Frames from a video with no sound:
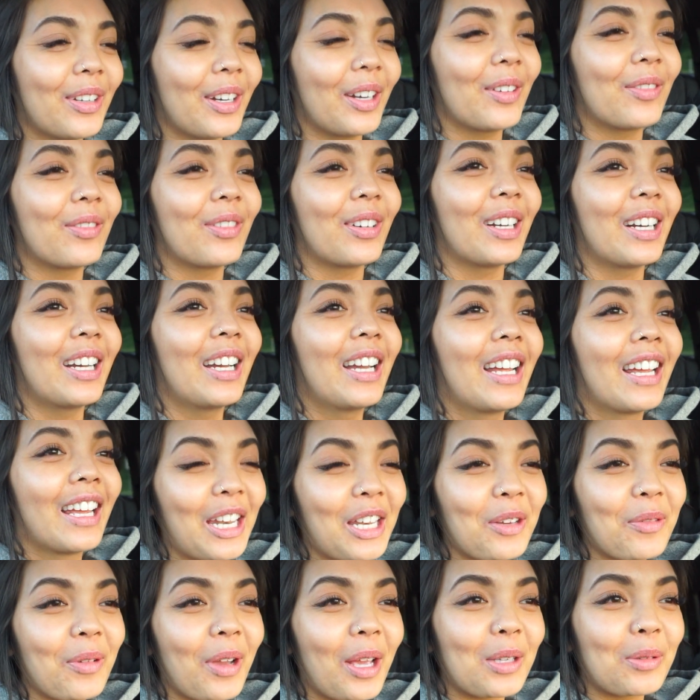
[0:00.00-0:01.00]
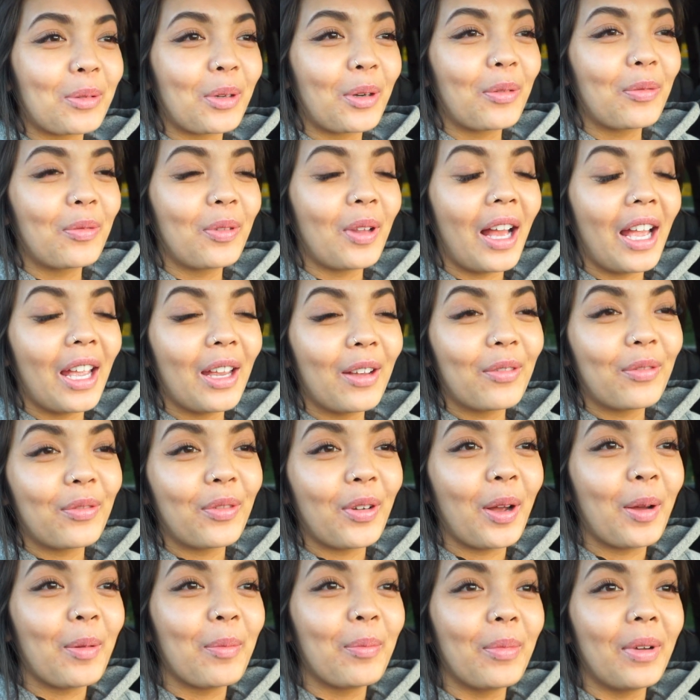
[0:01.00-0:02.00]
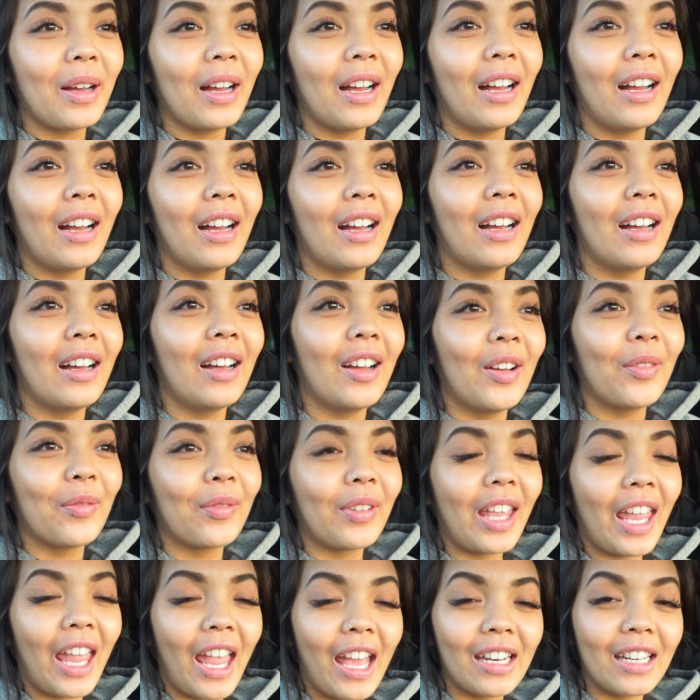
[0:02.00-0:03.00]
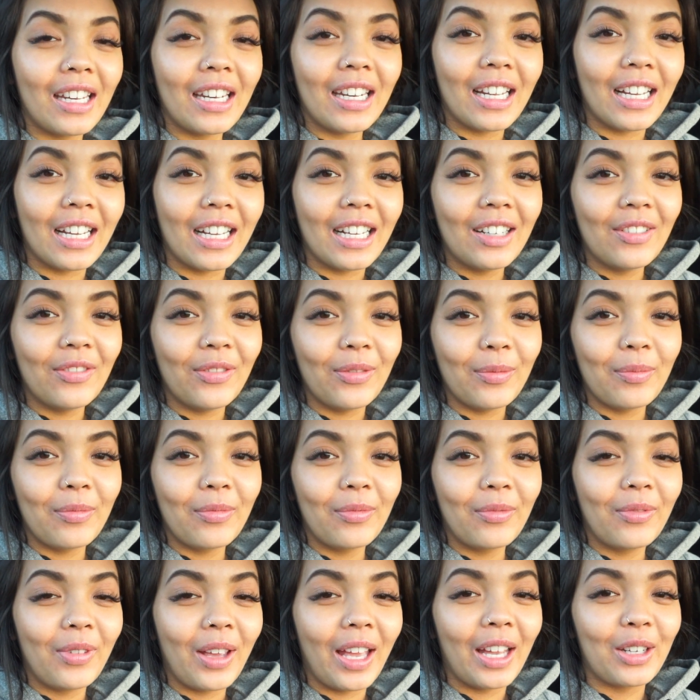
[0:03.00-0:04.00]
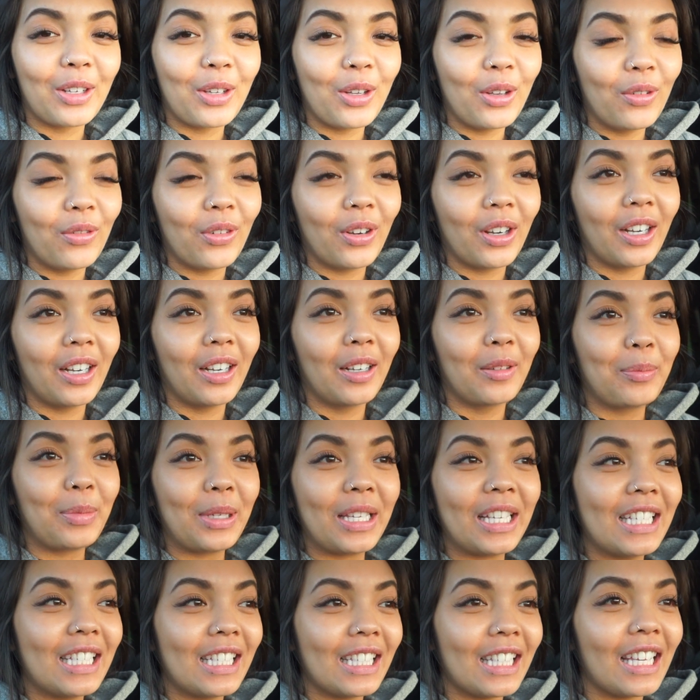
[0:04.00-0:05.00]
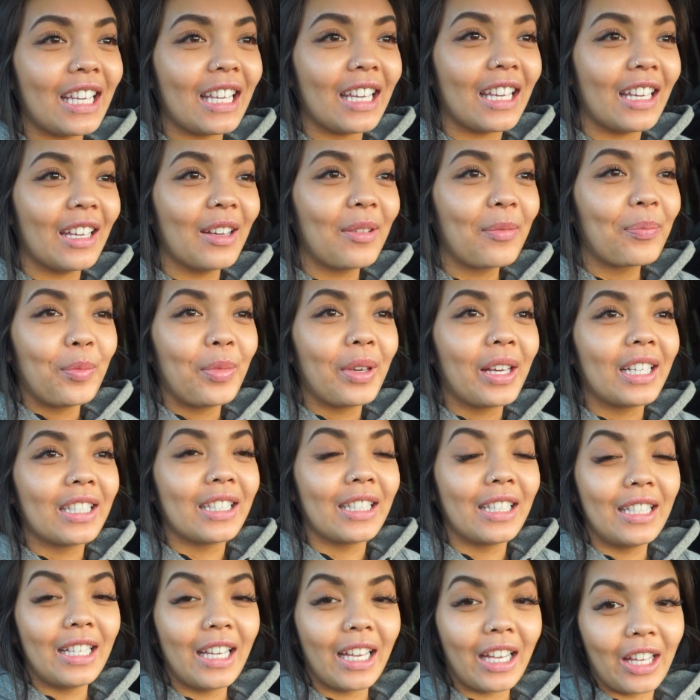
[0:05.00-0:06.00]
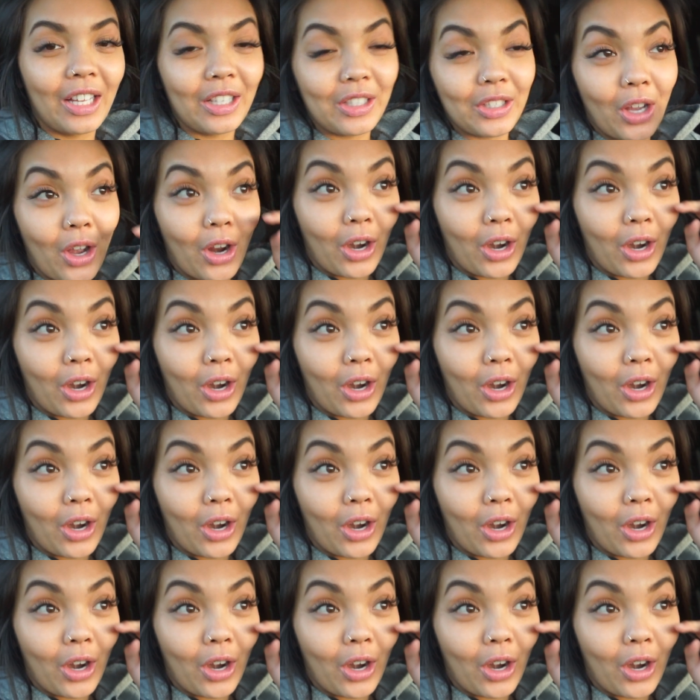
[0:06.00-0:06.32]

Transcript: whatever. Anyways, we're flying from um, Canada Vancouver, BC, because the tickets